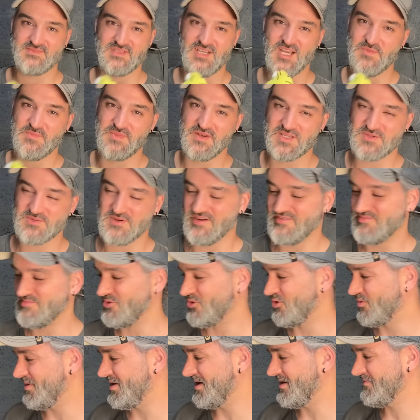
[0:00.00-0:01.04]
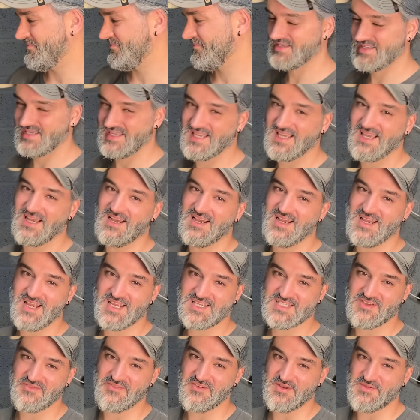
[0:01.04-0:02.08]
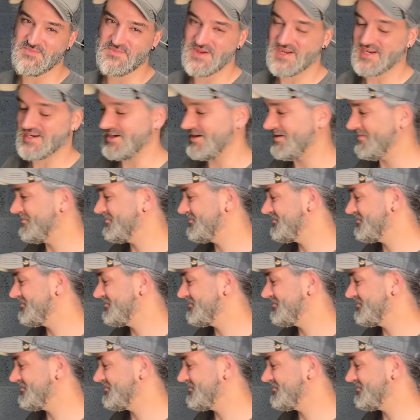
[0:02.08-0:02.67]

hoping it's worth more, but it's a fun pickup.